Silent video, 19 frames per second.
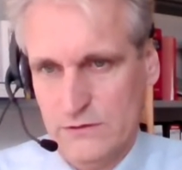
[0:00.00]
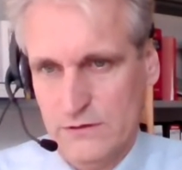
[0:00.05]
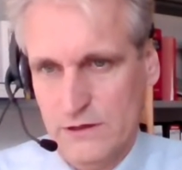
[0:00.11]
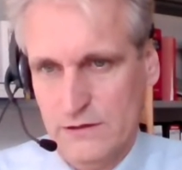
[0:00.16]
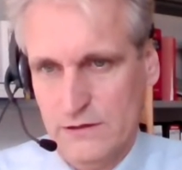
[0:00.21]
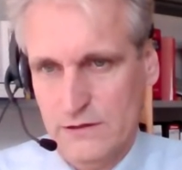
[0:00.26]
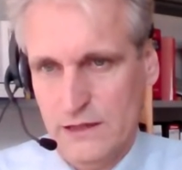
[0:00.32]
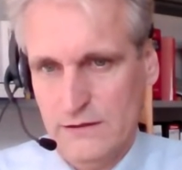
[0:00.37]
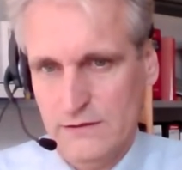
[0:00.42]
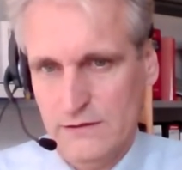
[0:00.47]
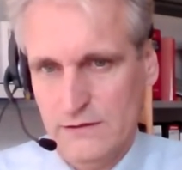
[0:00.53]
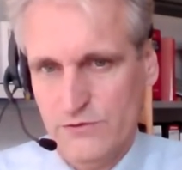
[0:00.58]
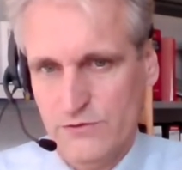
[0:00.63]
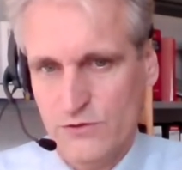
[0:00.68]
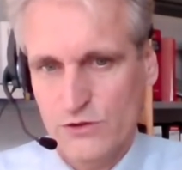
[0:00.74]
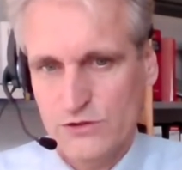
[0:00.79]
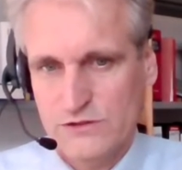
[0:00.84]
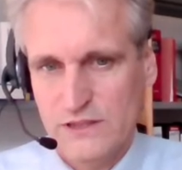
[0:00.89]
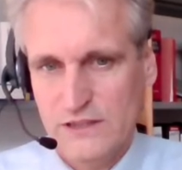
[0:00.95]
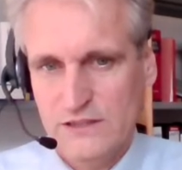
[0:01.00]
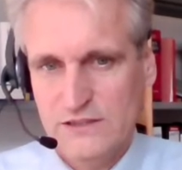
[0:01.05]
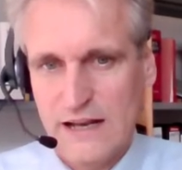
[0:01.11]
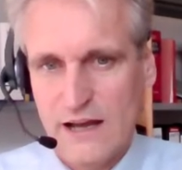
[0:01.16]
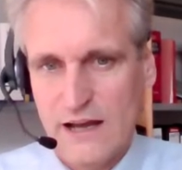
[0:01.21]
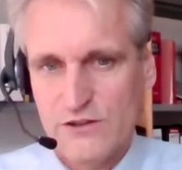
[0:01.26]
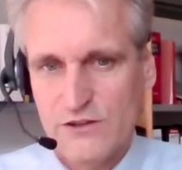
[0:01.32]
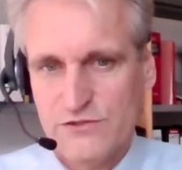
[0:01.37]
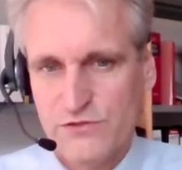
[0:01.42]
And then, of course, this
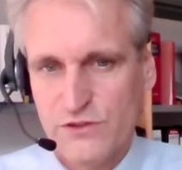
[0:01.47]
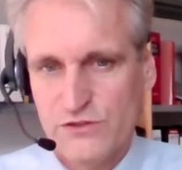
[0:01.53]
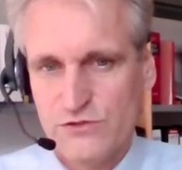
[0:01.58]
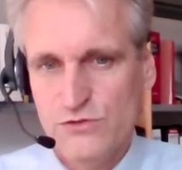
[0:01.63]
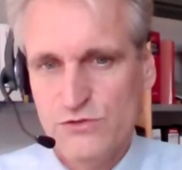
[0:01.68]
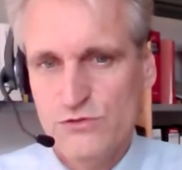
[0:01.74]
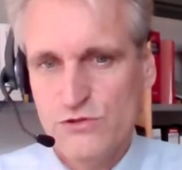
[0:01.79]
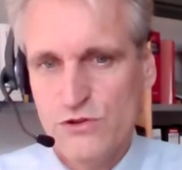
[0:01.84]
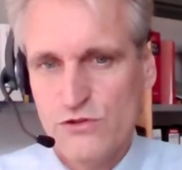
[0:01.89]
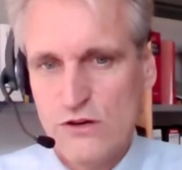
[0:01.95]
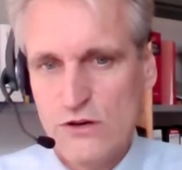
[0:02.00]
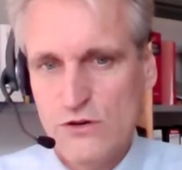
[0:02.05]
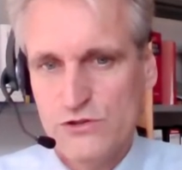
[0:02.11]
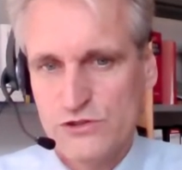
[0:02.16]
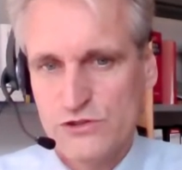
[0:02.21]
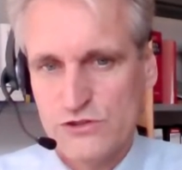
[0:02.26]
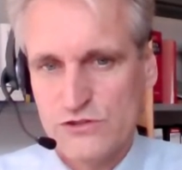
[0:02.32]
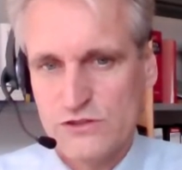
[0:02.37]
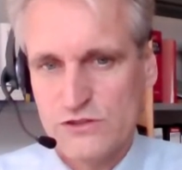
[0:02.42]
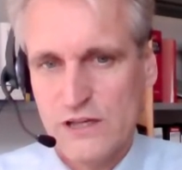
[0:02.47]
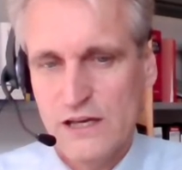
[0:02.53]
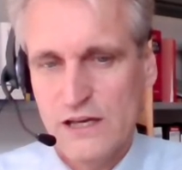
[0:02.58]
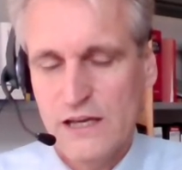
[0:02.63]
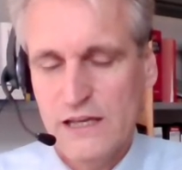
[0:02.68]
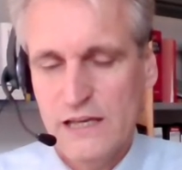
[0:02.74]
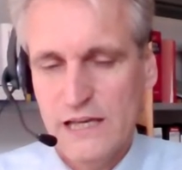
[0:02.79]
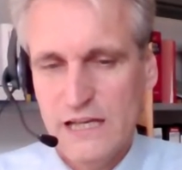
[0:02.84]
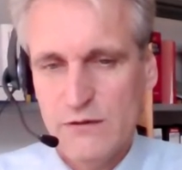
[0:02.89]
allows for two conclusions.
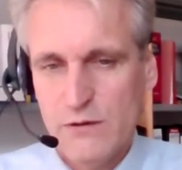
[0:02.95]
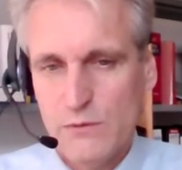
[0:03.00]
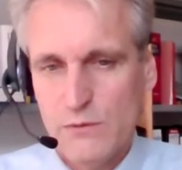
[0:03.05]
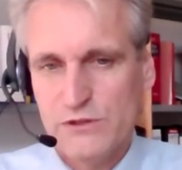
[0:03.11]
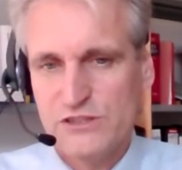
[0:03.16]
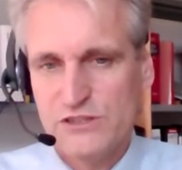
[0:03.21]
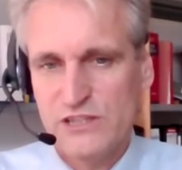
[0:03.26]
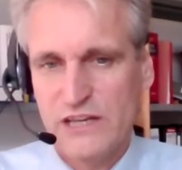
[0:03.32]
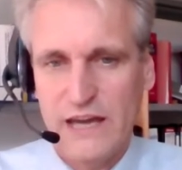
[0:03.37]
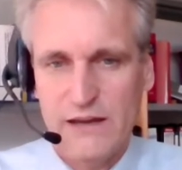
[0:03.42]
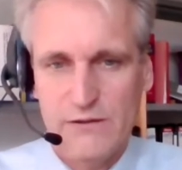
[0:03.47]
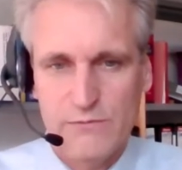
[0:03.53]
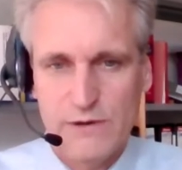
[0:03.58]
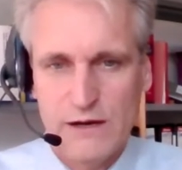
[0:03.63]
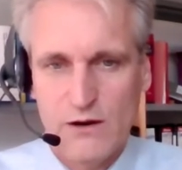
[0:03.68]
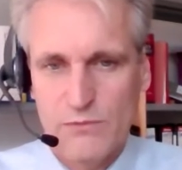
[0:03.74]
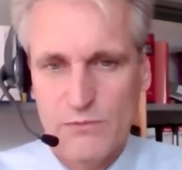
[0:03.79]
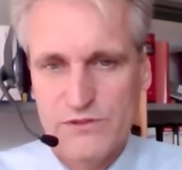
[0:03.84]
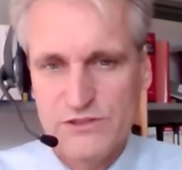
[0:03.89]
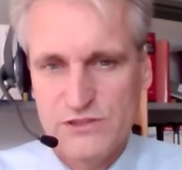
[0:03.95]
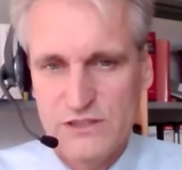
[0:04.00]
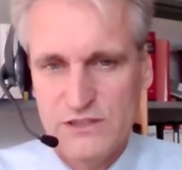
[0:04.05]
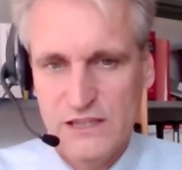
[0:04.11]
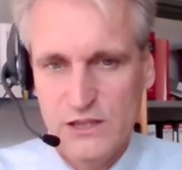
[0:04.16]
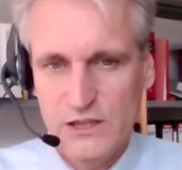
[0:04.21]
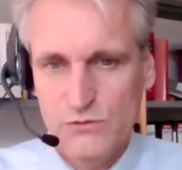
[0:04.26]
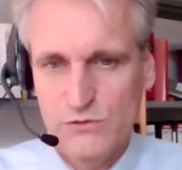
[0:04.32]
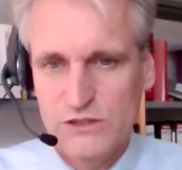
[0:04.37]
Either one would say, well, obviously
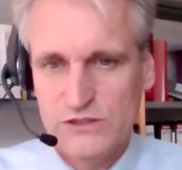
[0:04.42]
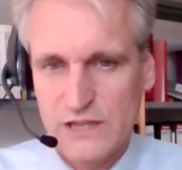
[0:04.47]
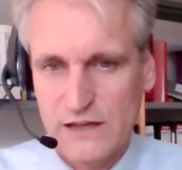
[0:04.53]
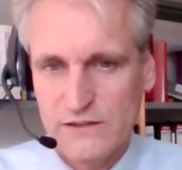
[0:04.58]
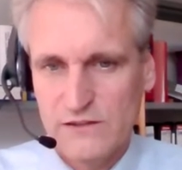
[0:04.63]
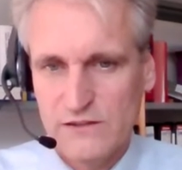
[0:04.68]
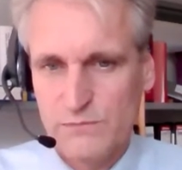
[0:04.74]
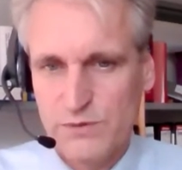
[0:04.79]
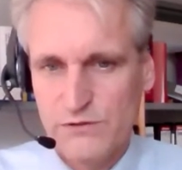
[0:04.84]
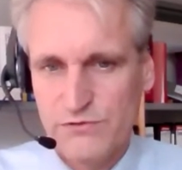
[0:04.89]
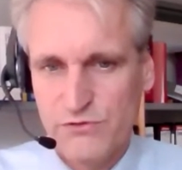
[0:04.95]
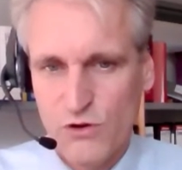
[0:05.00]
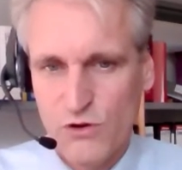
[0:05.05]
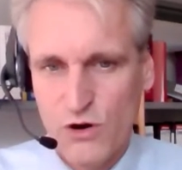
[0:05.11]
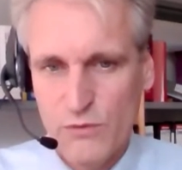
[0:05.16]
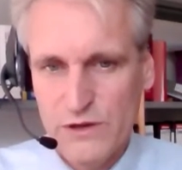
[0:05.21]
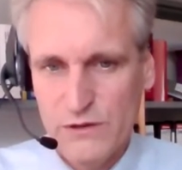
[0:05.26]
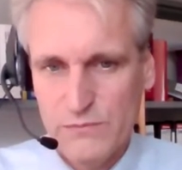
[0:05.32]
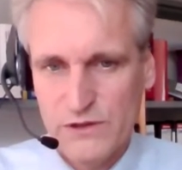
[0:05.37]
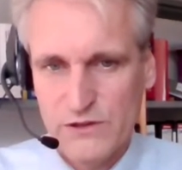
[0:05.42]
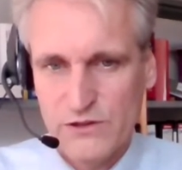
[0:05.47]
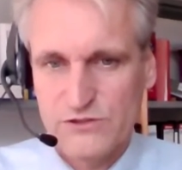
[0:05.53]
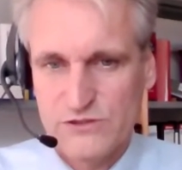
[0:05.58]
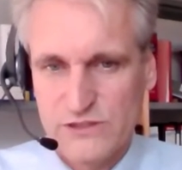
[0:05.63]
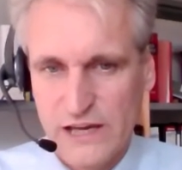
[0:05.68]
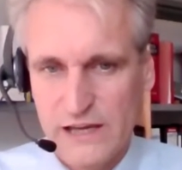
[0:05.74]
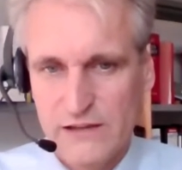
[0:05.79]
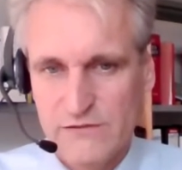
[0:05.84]
the EU is underperforming
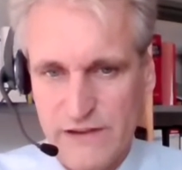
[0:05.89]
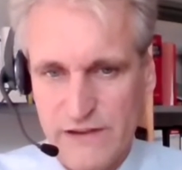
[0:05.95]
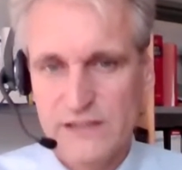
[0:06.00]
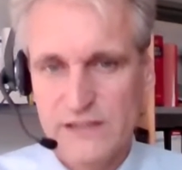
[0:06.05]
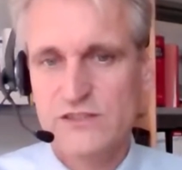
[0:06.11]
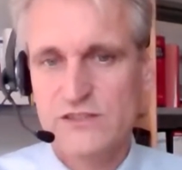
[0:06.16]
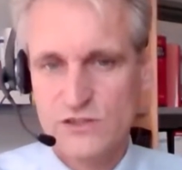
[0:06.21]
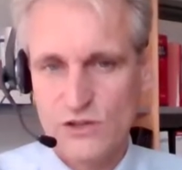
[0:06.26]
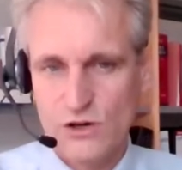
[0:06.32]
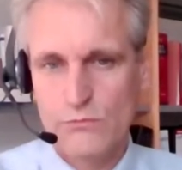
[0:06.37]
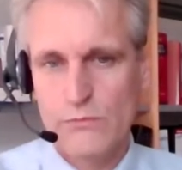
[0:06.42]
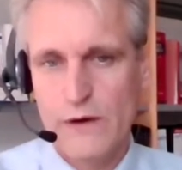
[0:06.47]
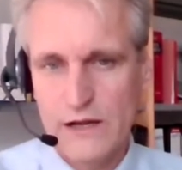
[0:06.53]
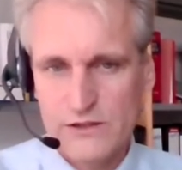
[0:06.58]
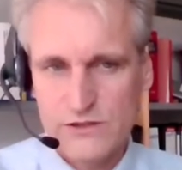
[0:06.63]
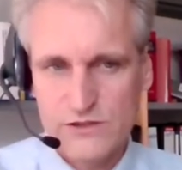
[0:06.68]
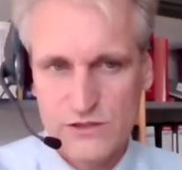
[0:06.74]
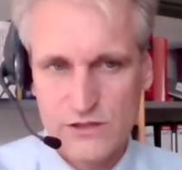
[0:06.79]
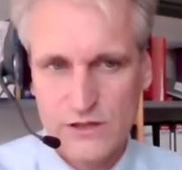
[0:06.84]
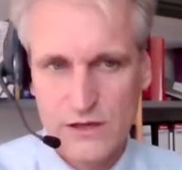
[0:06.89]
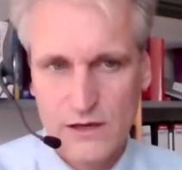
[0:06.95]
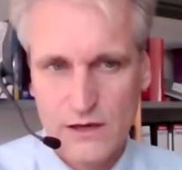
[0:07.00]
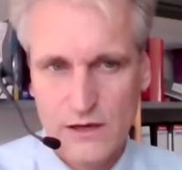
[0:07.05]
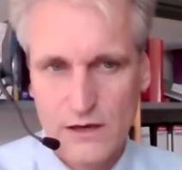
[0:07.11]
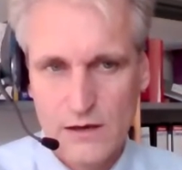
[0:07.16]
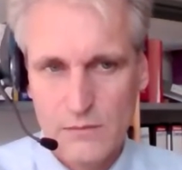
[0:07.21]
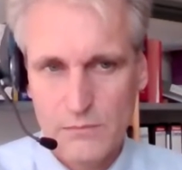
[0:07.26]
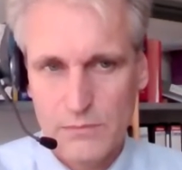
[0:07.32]
because they invest so much,
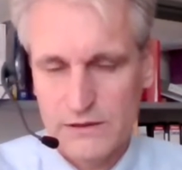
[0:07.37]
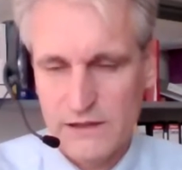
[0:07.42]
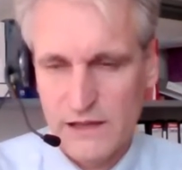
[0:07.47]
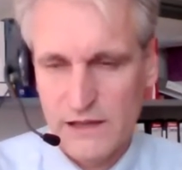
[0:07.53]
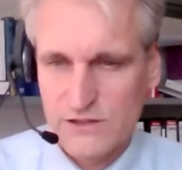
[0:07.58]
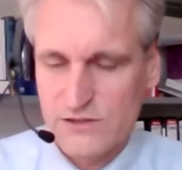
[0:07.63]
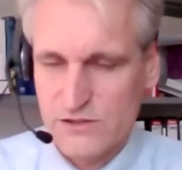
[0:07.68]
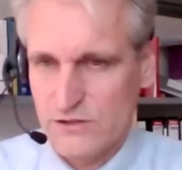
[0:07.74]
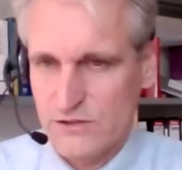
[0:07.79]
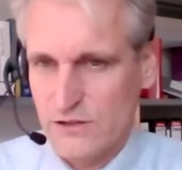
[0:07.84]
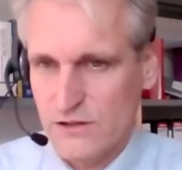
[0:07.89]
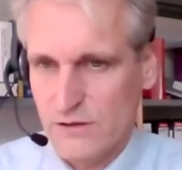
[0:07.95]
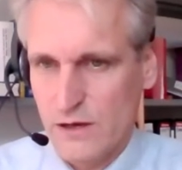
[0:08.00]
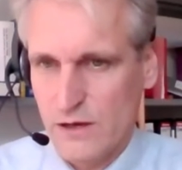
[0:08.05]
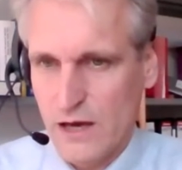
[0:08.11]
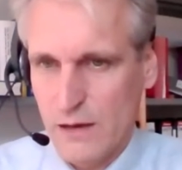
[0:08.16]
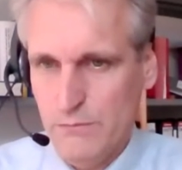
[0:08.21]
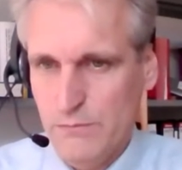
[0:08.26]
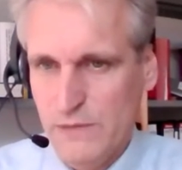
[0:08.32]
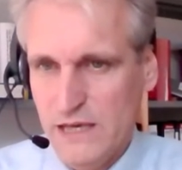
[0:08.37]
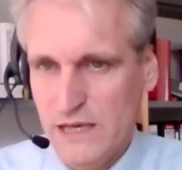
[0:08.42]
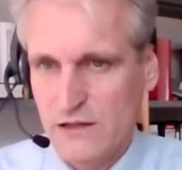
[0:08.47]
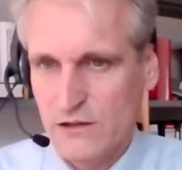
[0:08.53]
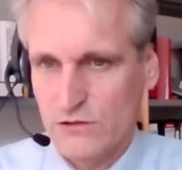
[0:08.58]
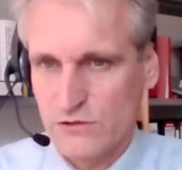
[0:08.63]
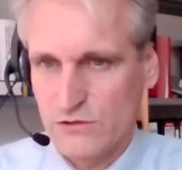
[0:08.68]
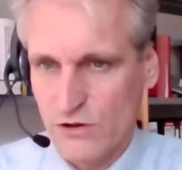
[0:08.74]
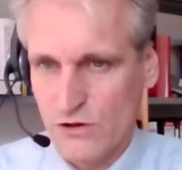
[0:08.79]
but there's a
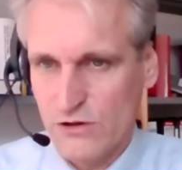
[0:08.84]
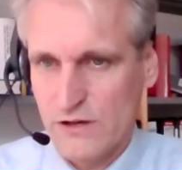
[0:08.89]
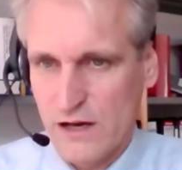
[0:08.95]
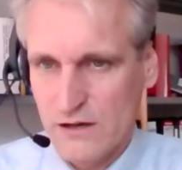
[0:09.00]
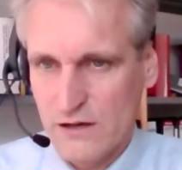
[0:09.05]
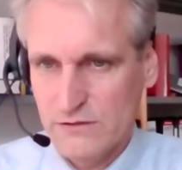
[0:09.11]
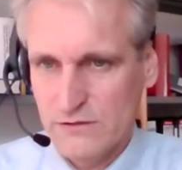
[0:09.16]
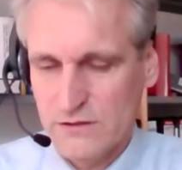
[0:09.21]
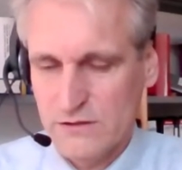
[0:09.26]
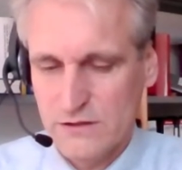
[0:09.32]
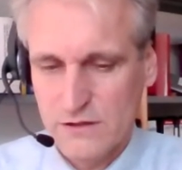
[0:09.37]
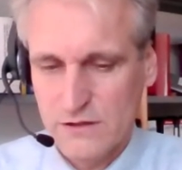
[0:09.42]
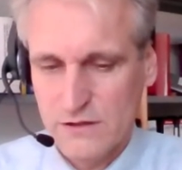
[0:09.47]
meager turnout.